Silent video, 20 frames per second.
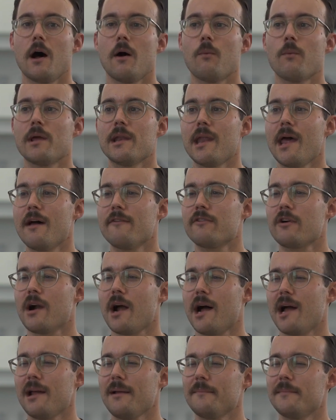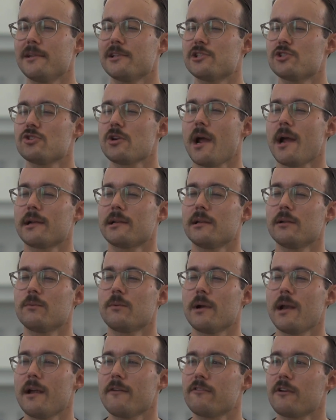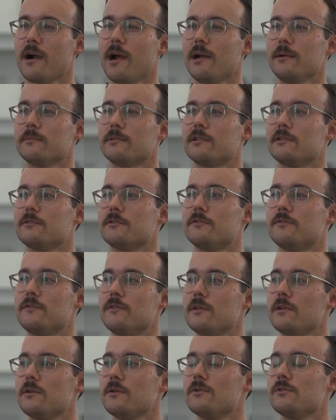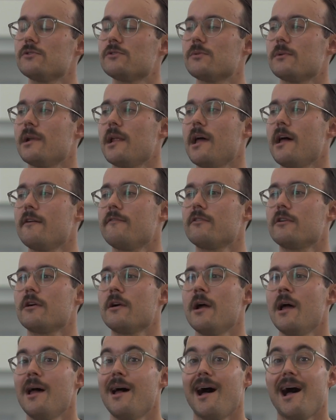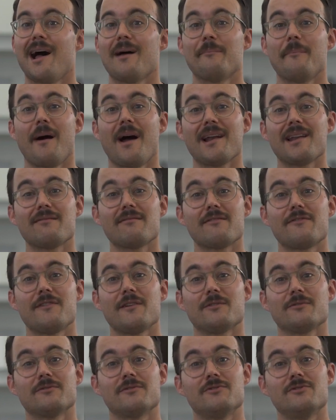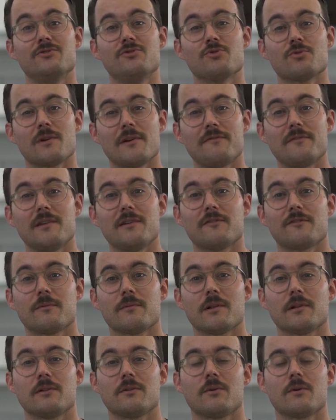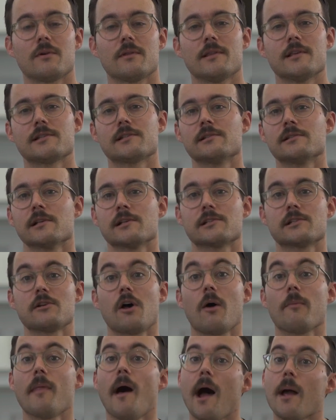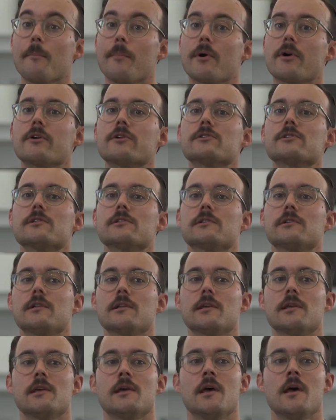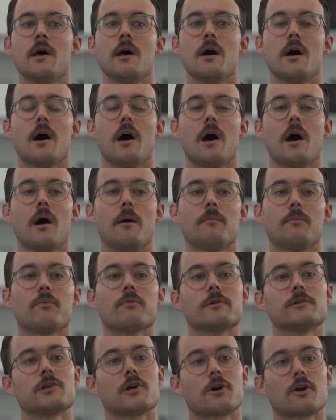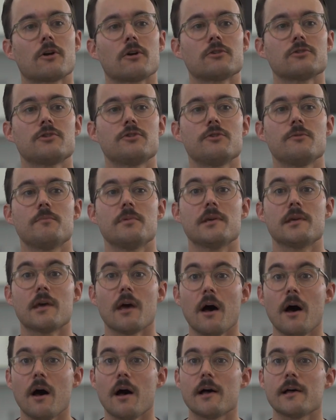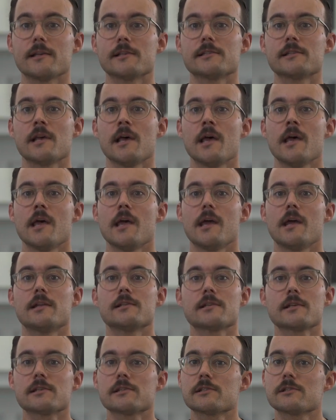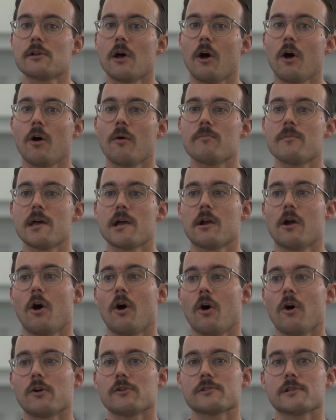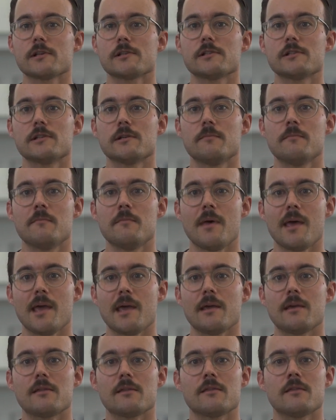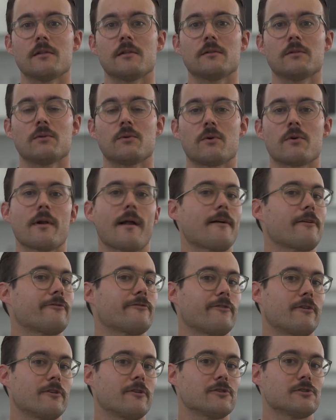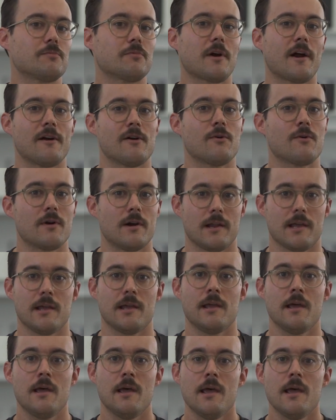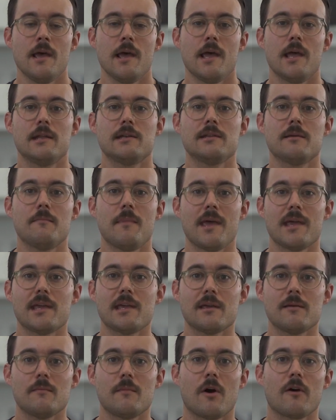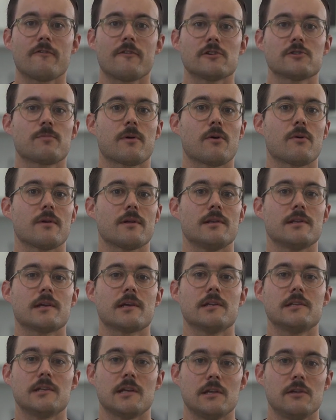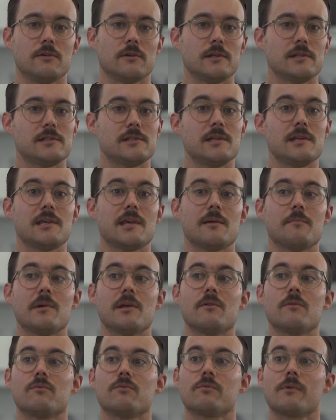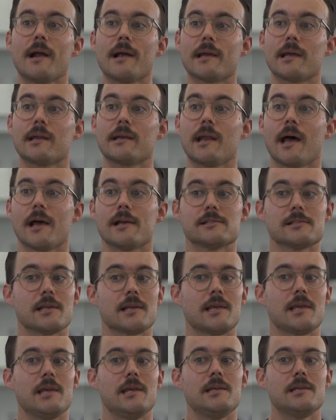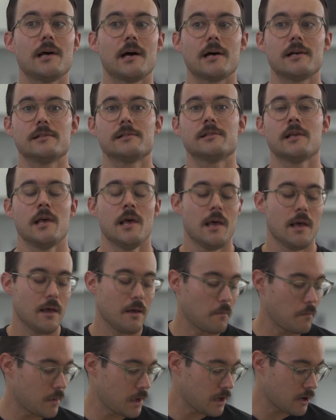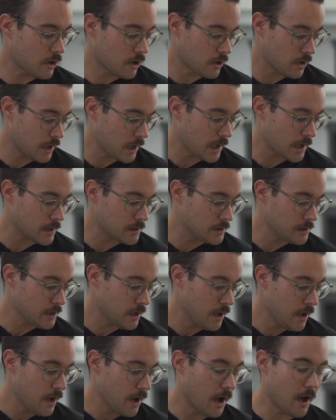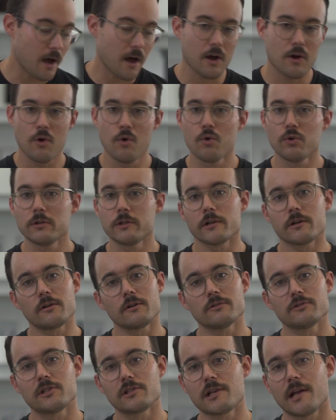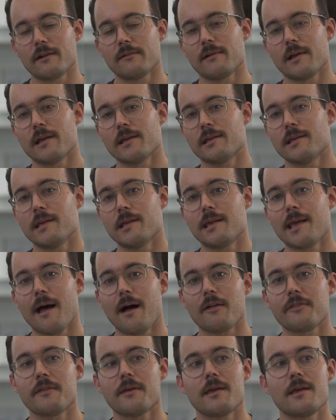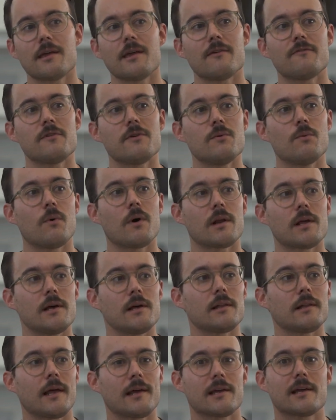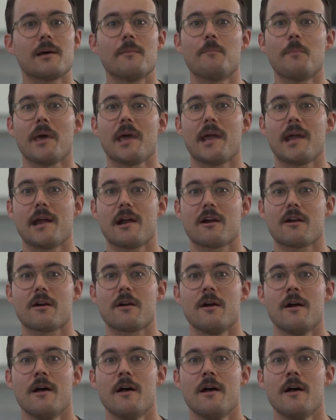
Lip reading: Whenever I'm distracted, whenever I'm confused, whenever I might even feel drifting from the Lord, this is a psalm that I personally return to, because it is a psalm that calls us to make the Lord our first priority, and to make Him our first priority, and to continually seek Him and recognize that He does meet our needs. A cool little just kind of like geek out thing, if you want to like compare